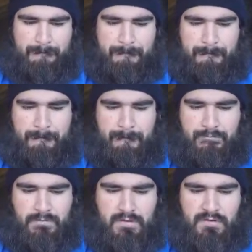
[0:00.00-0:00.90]

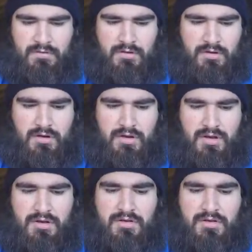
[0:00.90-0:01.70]
(silence)